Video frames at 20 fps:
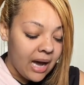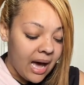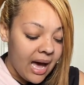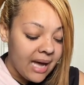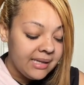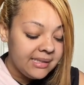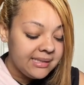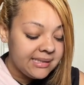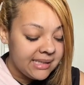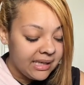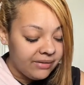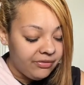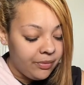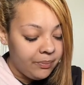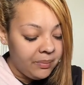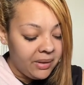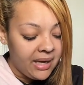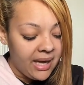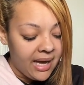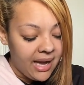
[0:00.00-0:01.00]
God has
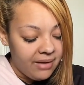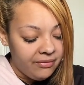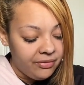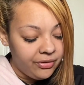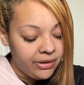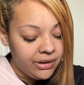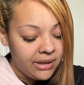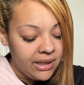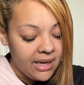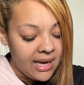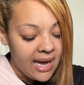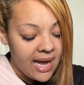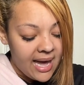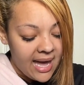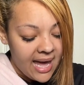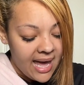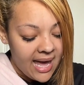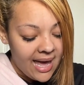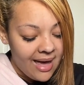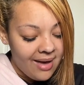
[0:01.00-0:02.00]
given me everything
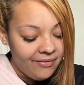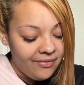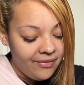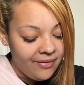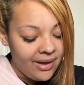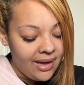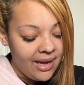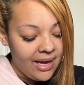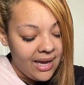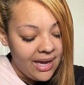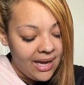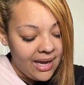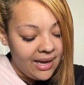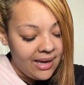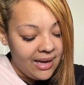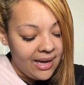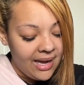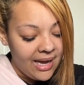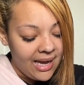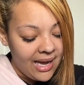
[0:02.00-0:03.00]
I have,
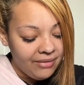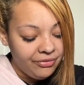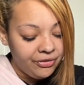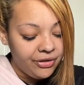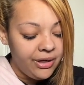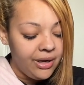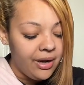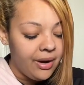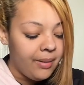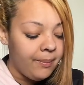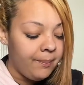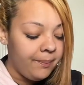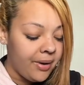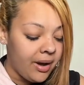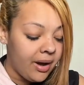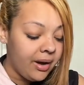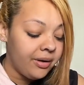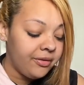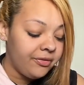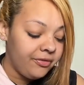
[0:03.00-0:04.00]
every
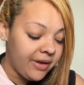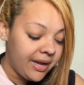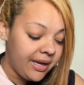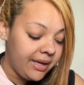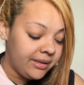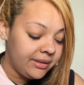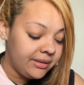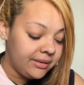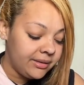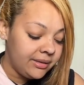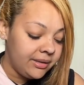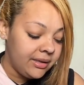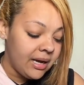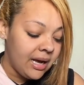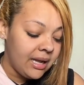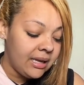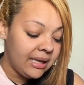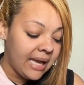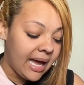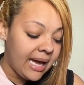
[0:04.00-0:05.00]
punk fake
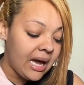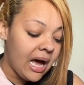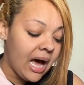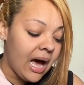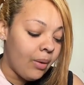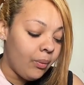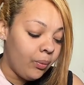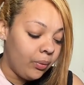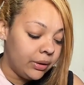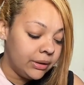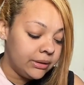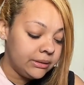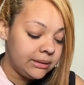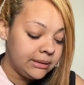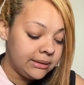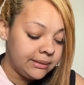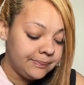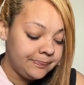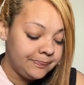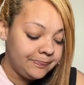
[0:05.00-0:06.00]
like I
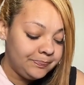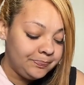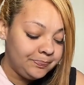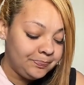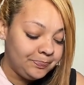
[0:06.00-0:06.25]
want.